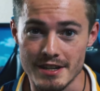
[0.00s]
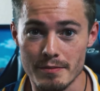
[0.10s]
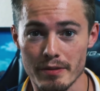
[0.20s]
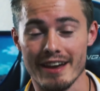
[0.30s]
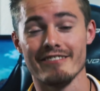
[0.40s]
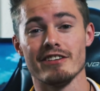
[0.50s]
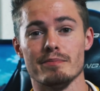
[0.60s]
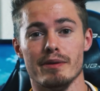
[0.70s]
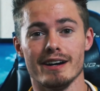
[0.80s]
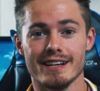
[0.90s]
up
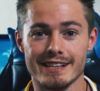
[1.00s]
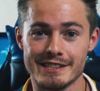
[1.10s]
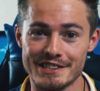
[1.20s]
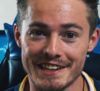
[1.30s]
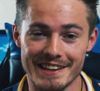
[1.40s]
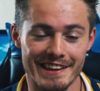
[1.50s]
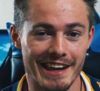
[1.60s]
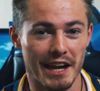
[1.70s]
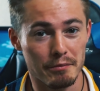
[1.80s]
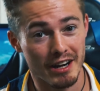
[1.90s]
everybody? JD the
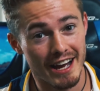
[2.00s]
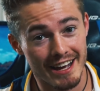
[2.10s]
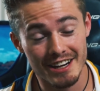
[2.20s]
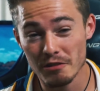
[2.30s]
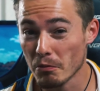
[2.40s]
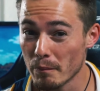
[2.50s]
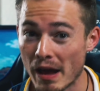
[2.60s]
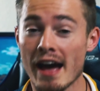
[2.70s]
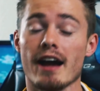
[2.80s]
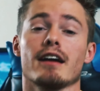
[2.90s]
camera guy here. We're
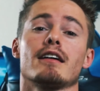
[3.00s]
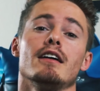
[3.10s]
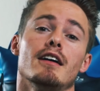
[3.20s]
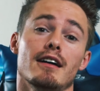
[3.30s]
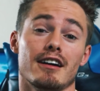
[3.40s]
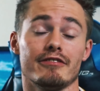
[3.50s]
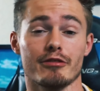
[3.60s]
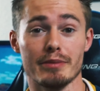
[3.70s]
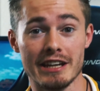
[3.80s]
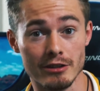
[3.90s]
back
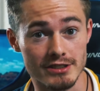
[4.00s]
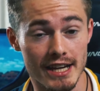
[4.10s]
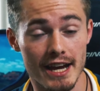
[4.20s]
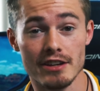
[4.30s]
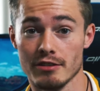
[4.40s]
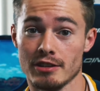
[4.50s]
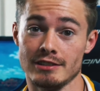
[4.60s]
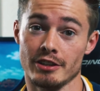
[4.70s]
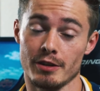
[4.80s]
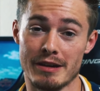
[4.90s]
from being outside doing
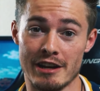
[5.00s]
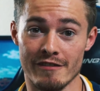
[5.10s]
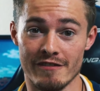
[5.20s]
a little bit of